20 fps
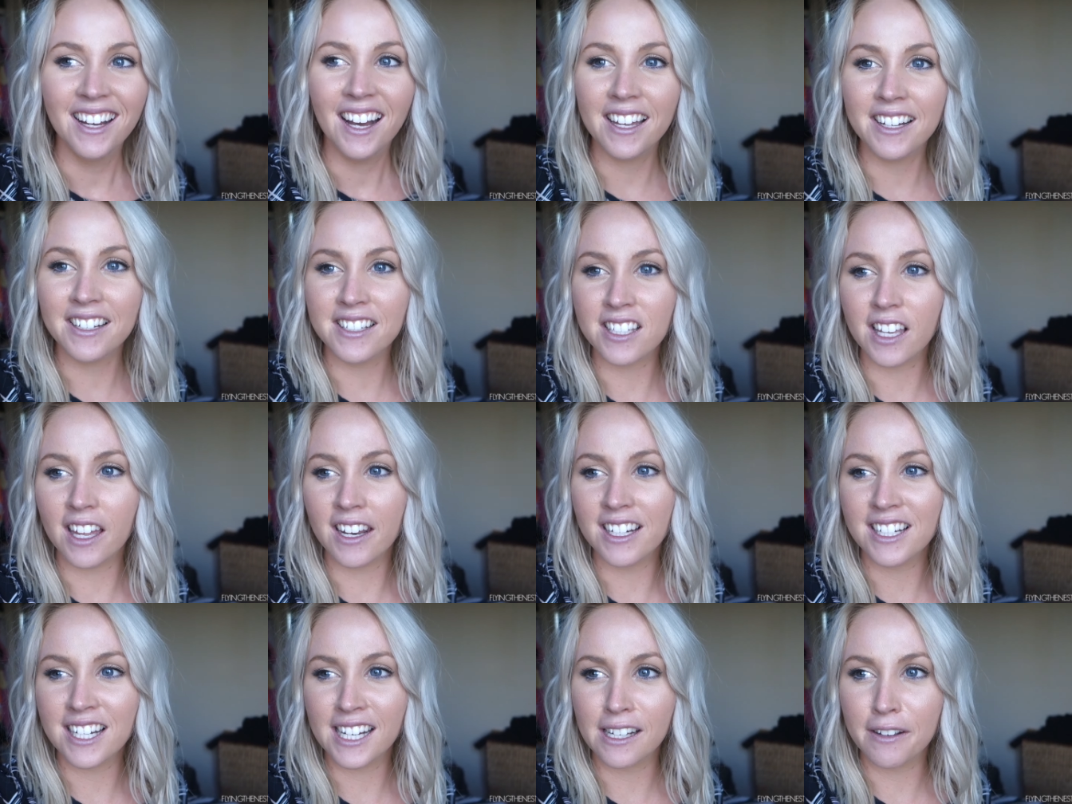I
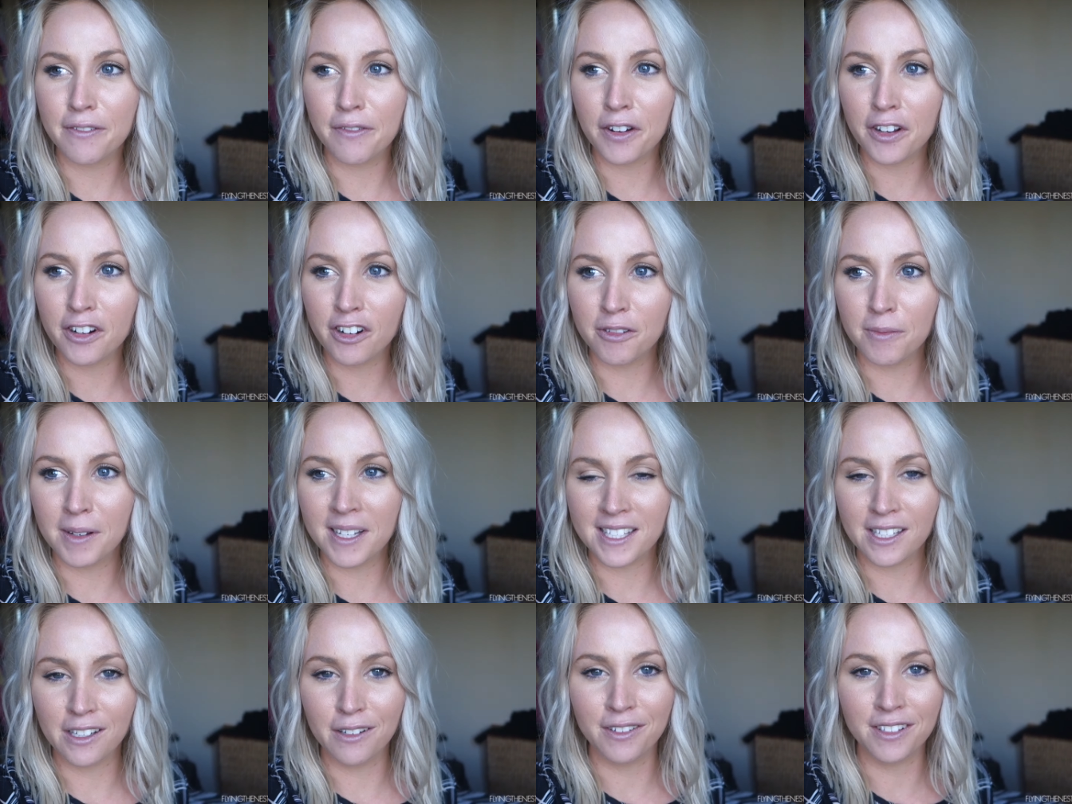decided to take a photo of
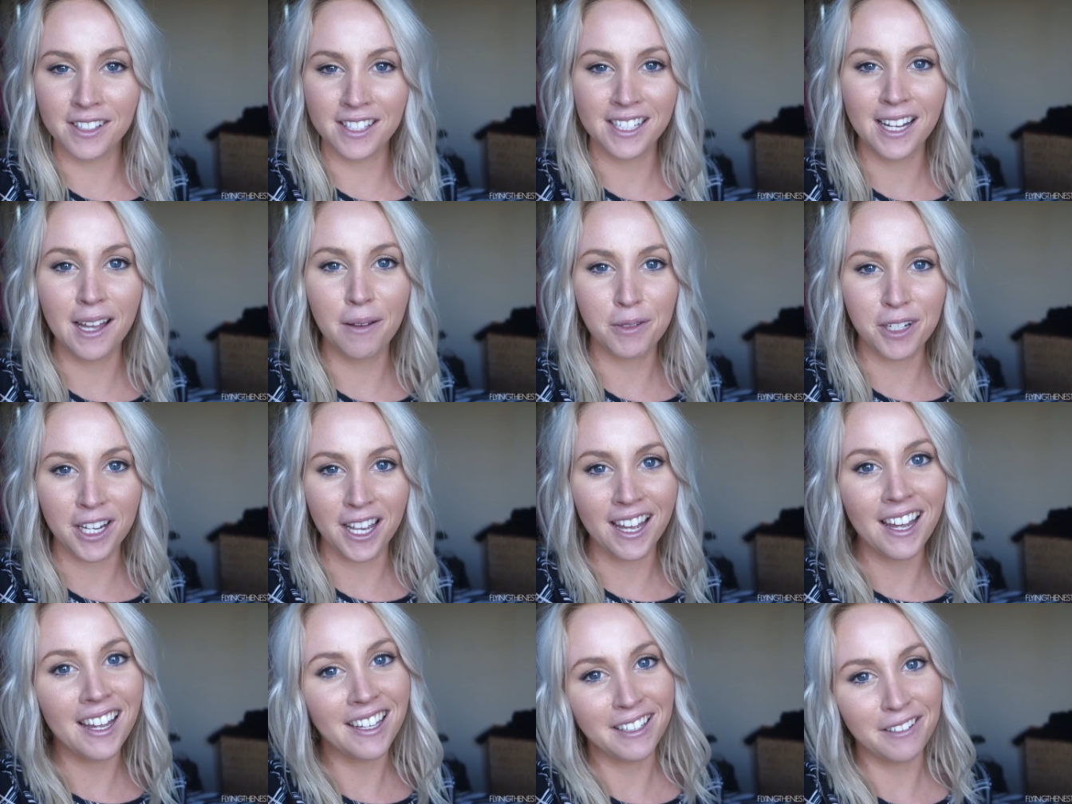myself on
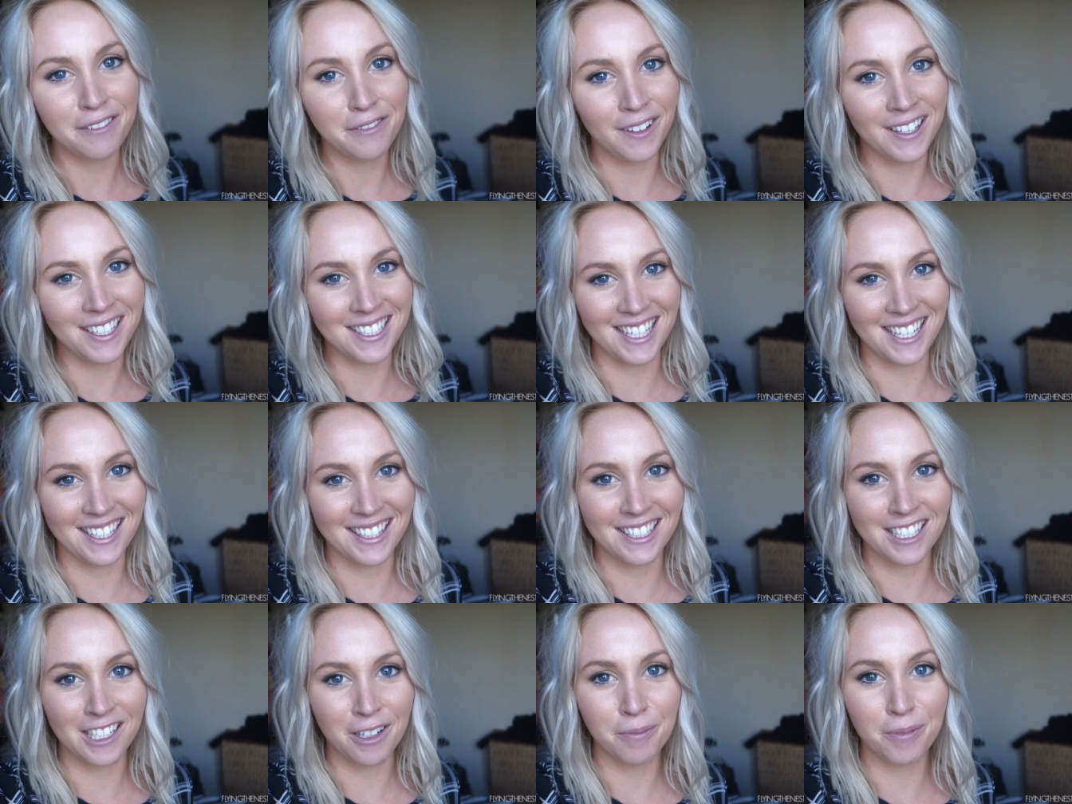Snapchat and then find
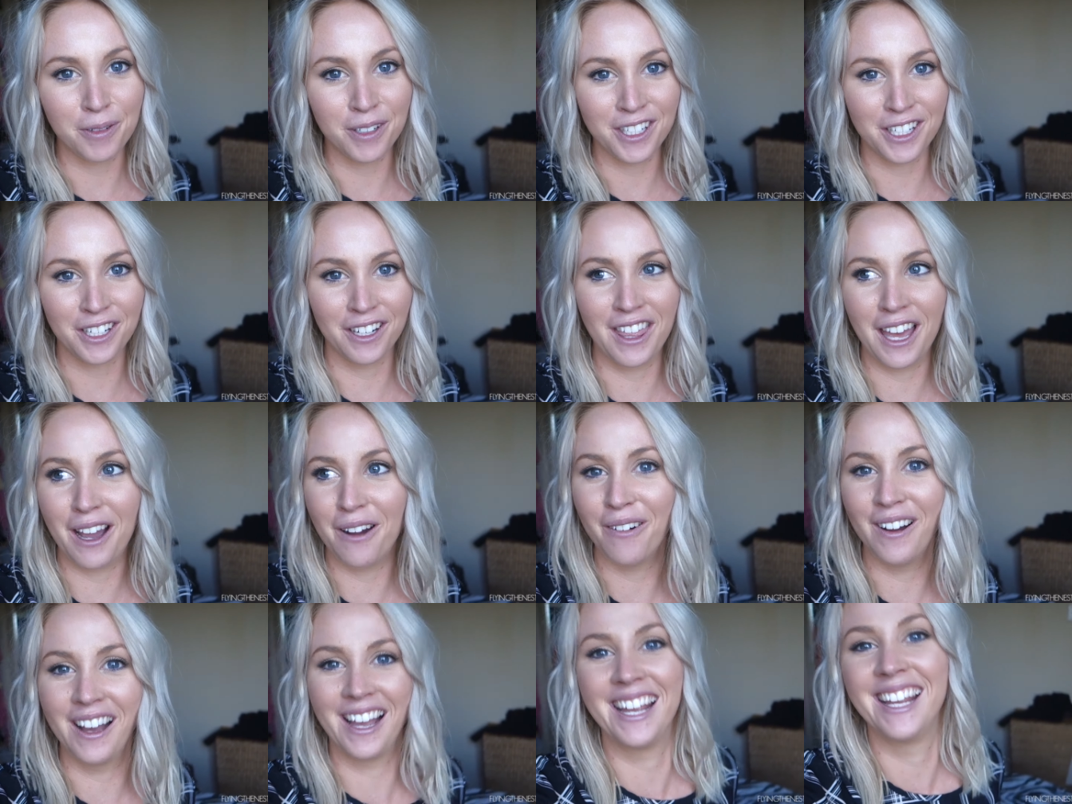out the temperature
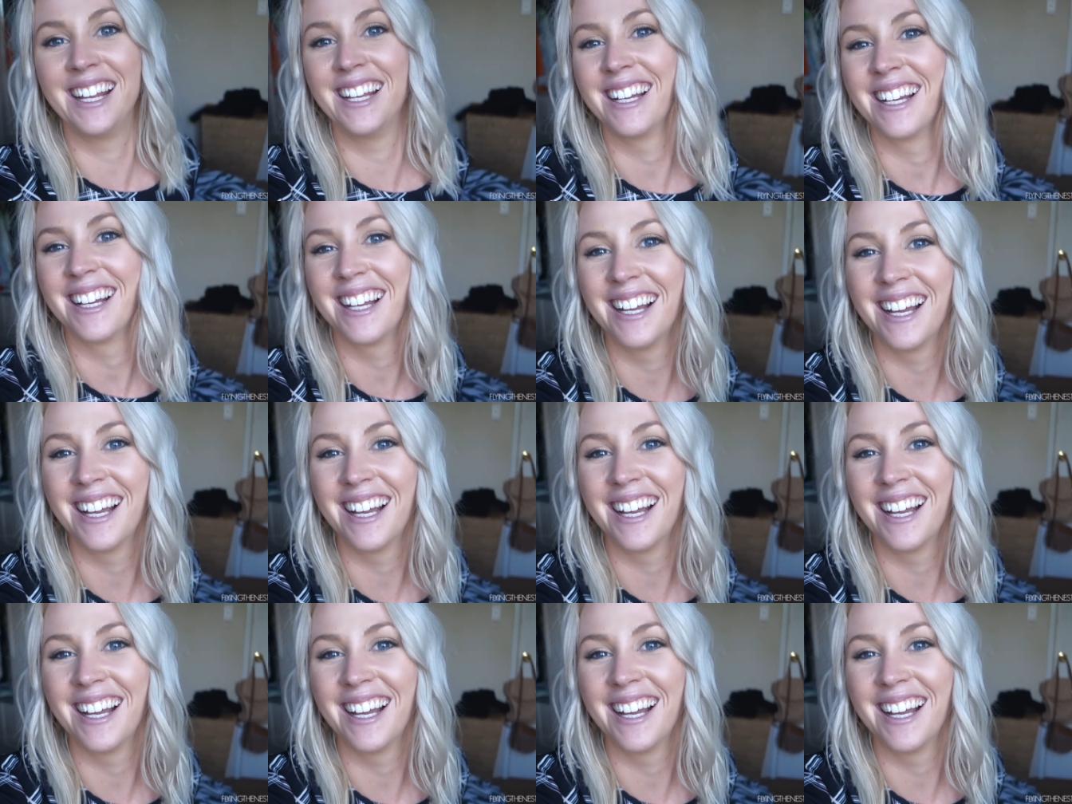that way. Yeah, you